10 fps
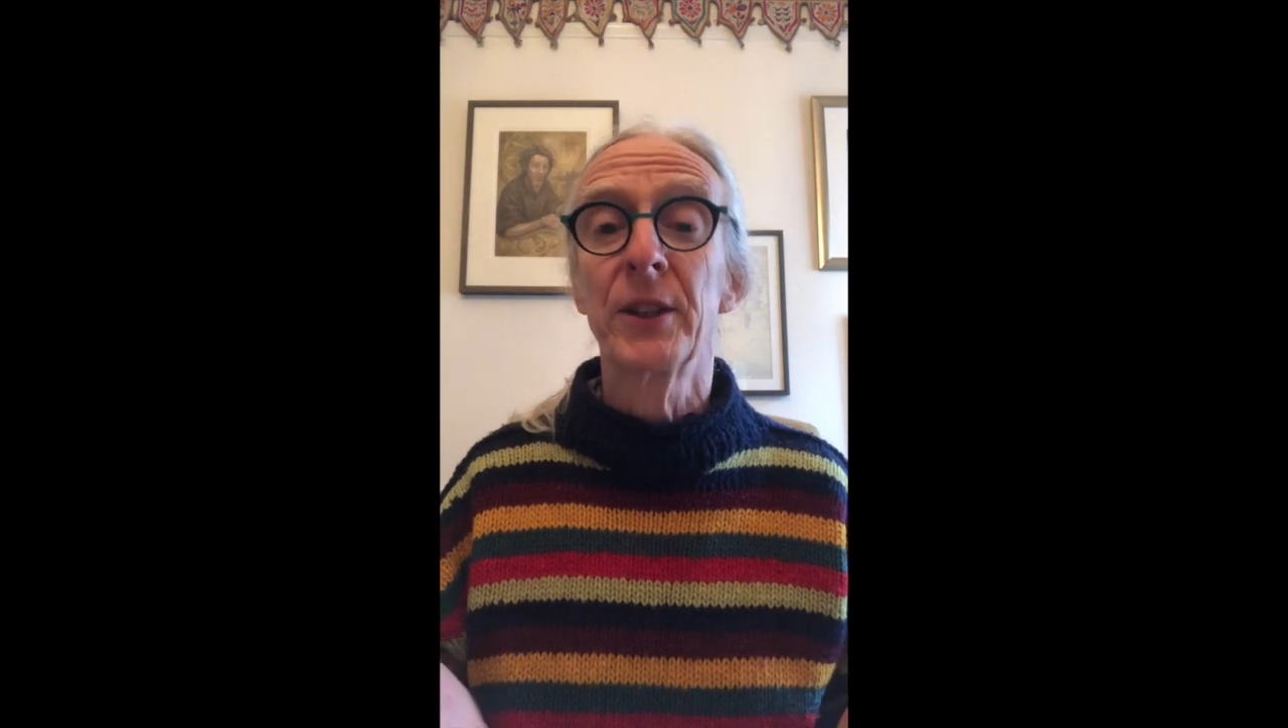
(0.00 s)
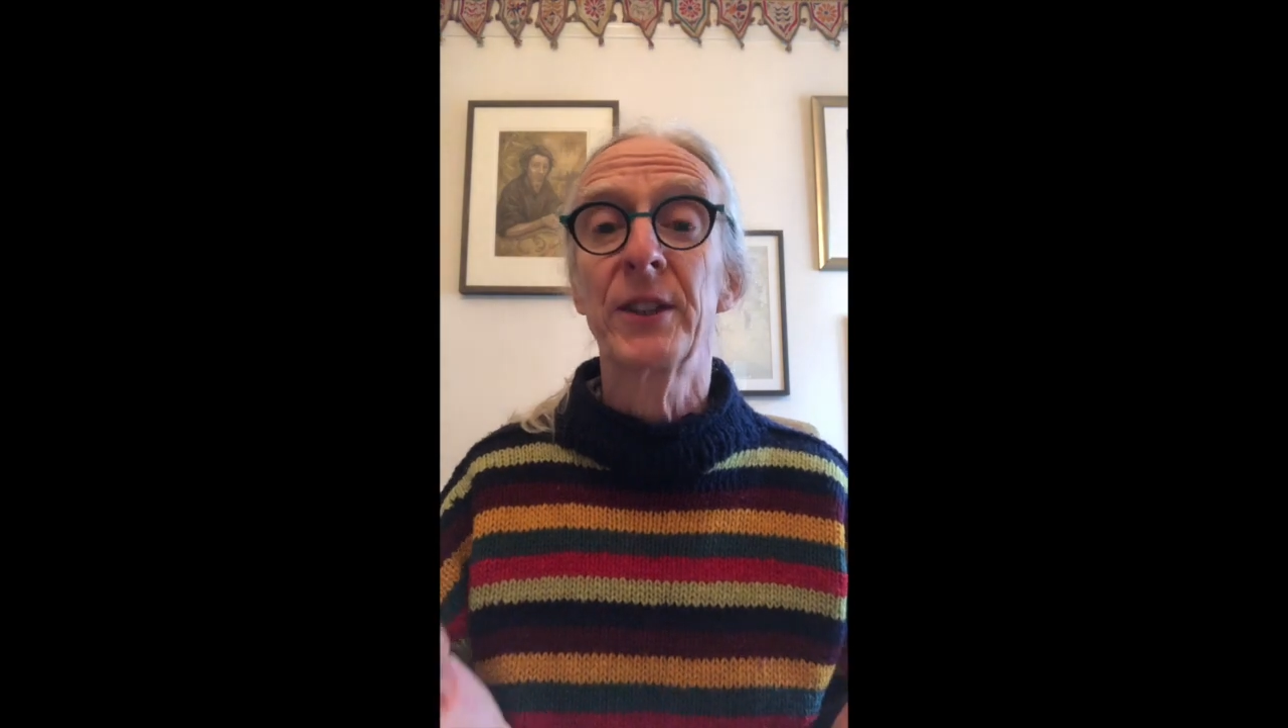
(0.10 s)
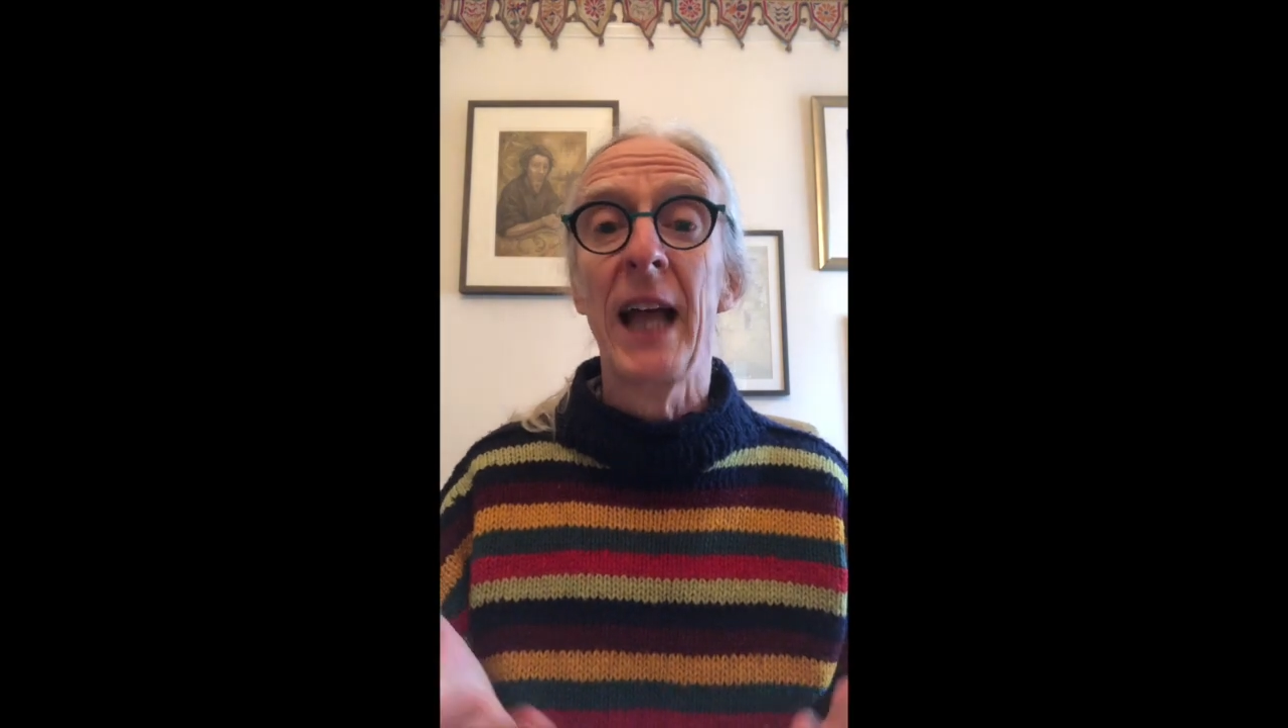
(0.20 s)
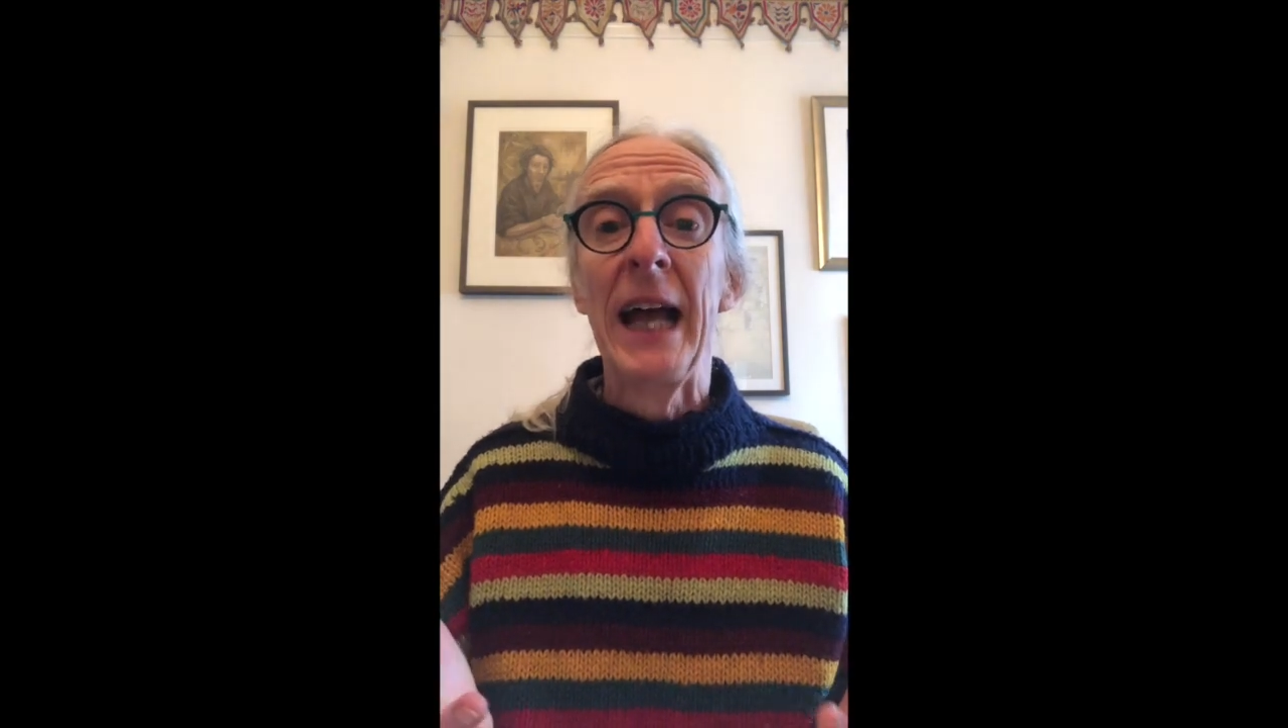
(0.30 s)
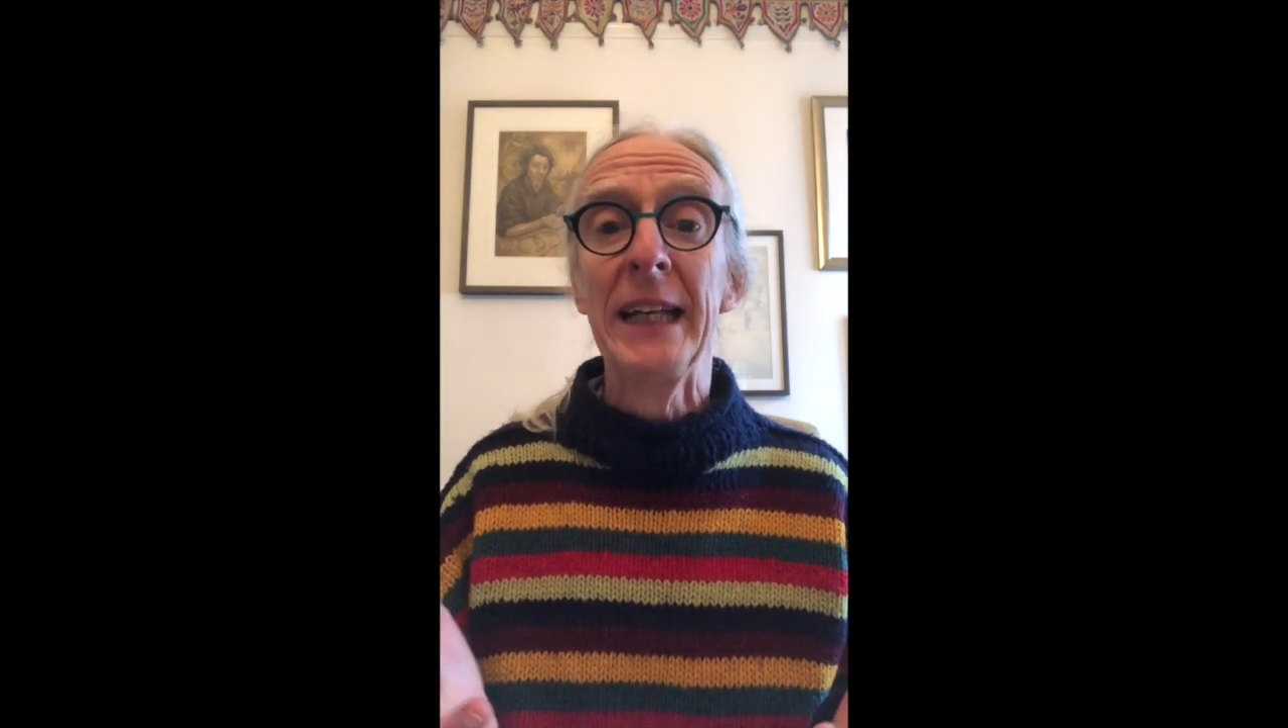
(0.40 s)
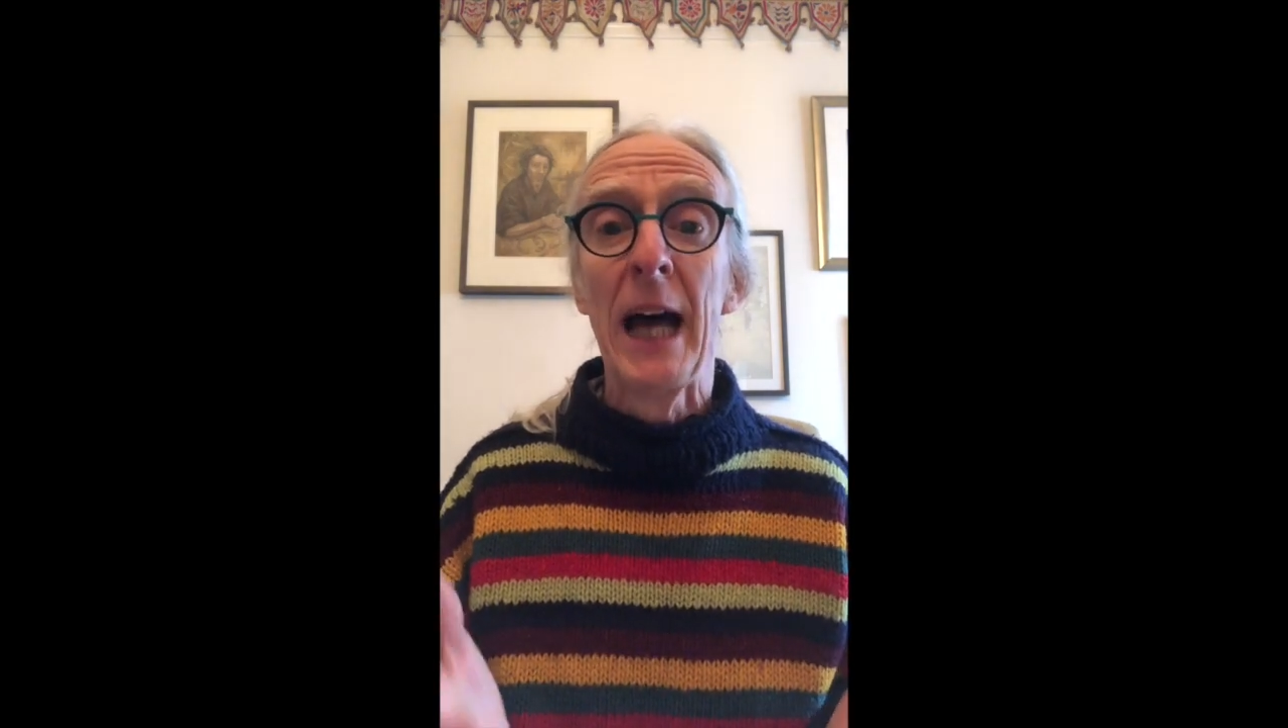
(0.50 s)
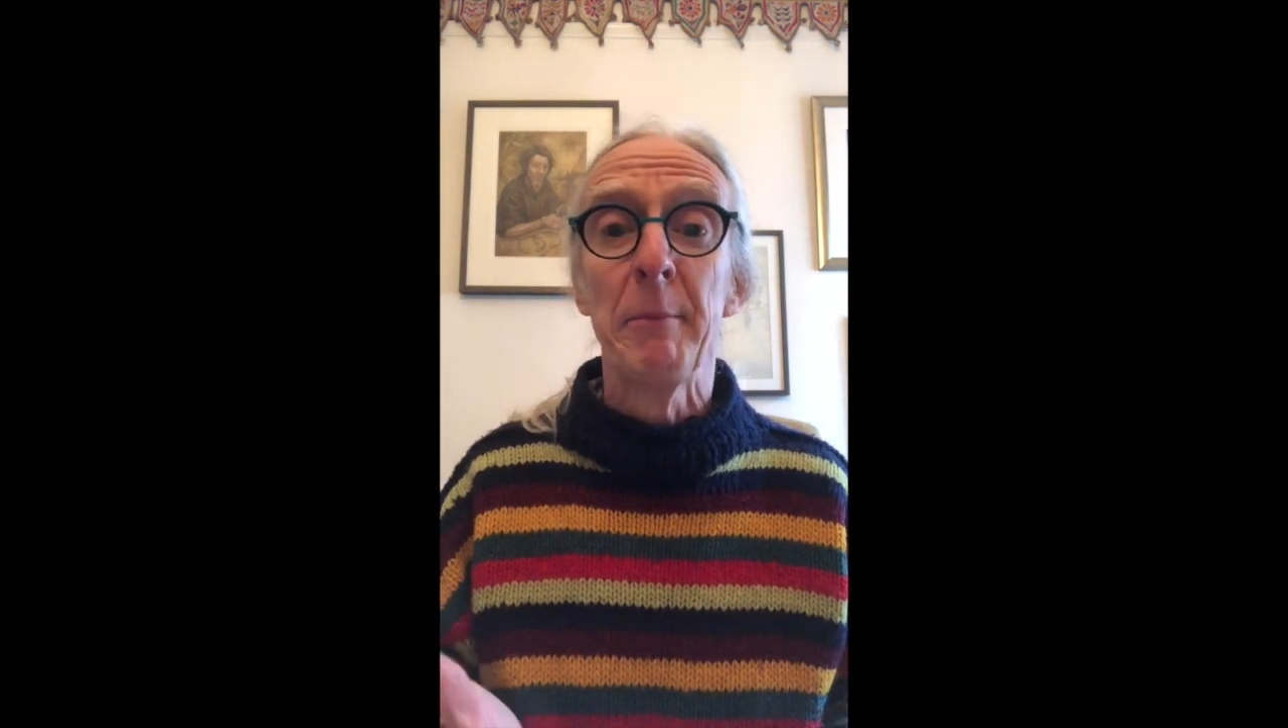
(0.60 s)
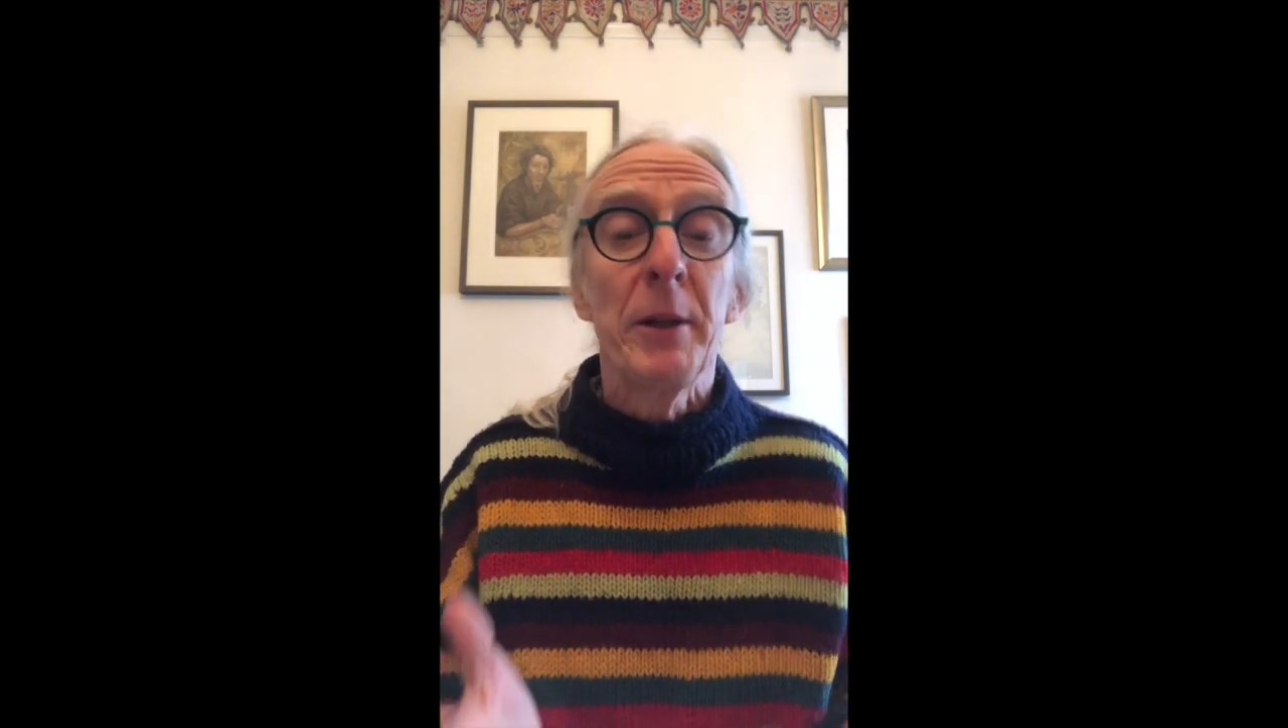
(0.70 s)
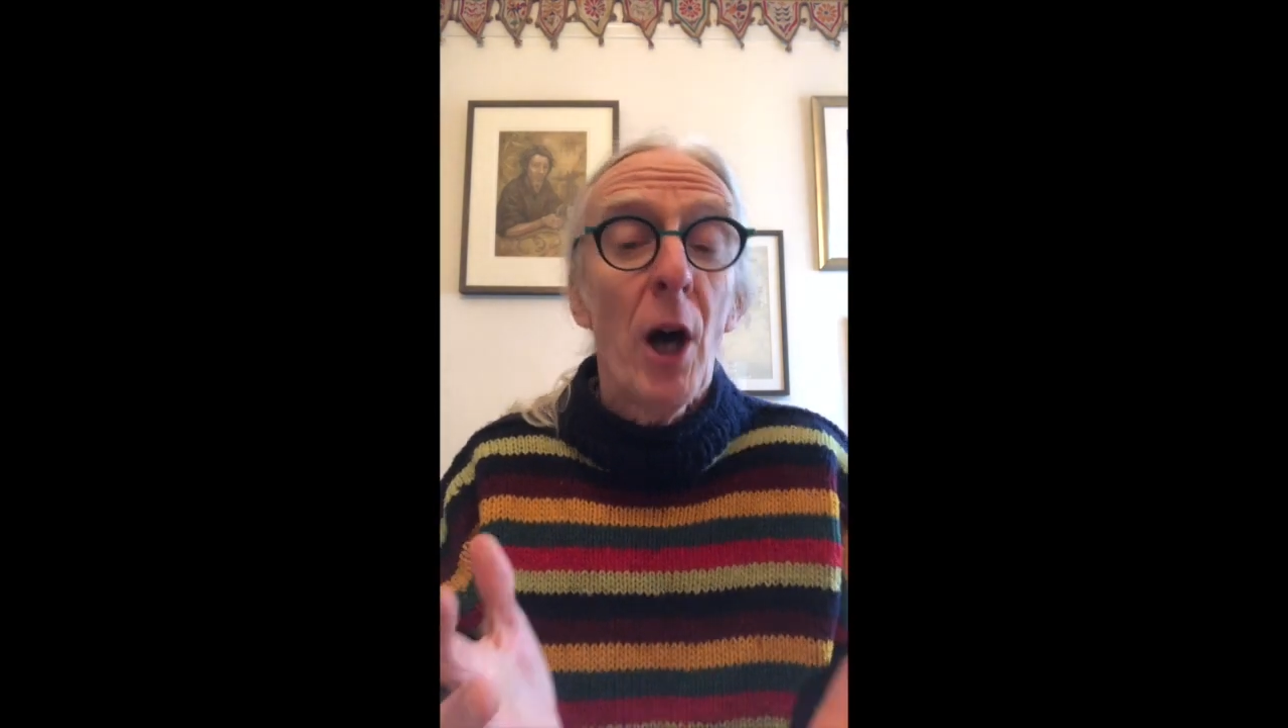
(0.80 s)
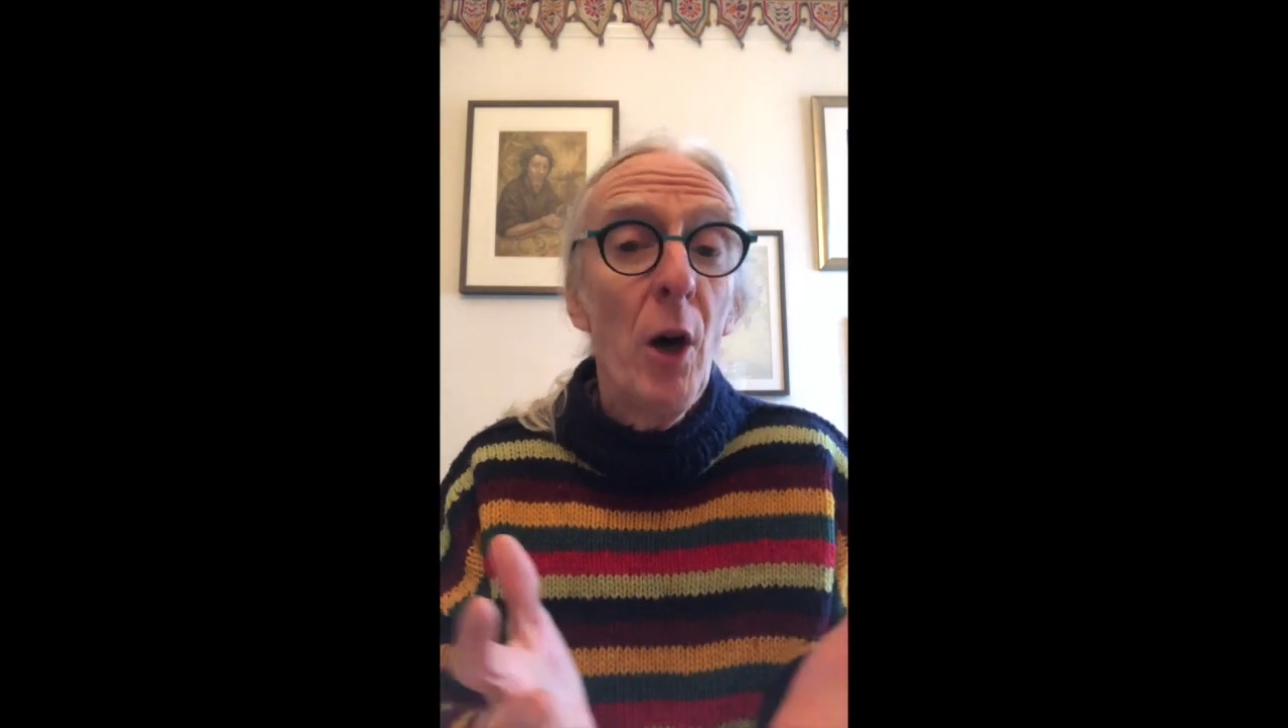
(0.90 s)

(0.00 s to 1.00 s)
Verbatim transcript: stand up and